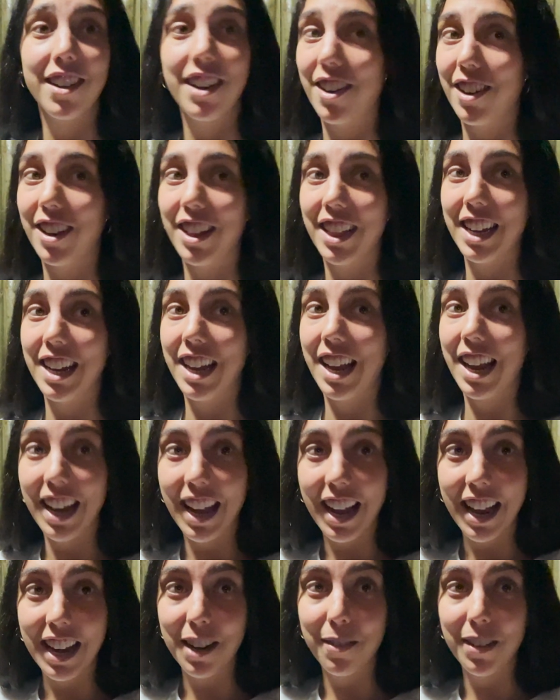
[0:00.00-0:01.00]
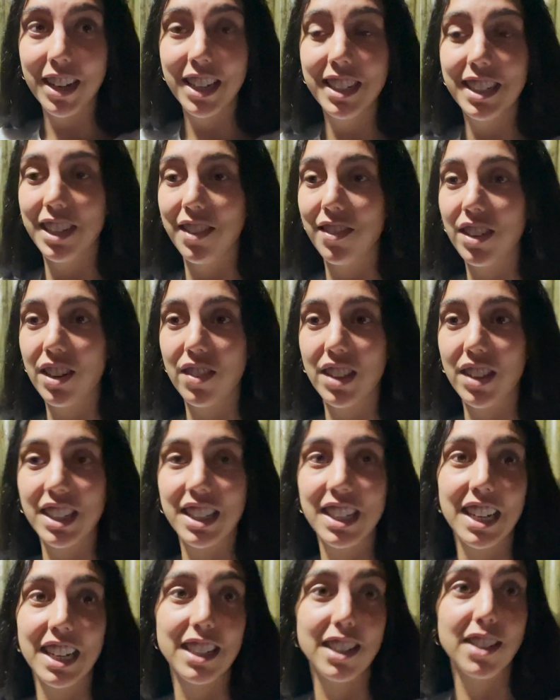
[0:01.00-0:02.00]
early anyways, even if this
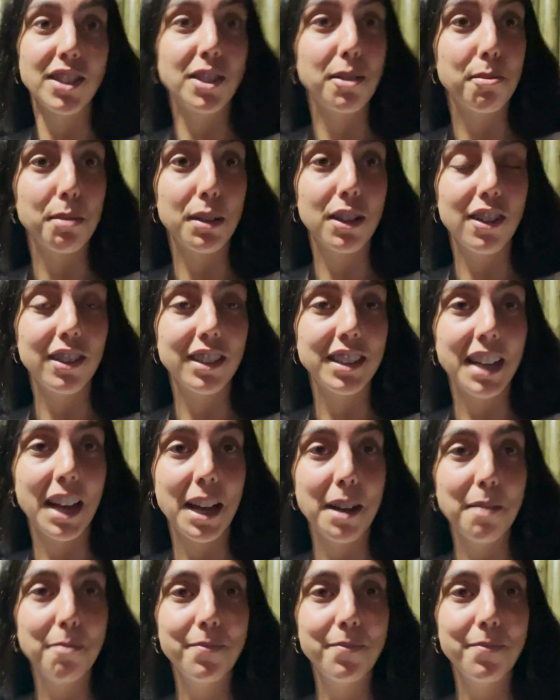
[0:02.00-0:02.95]
takes a super long time.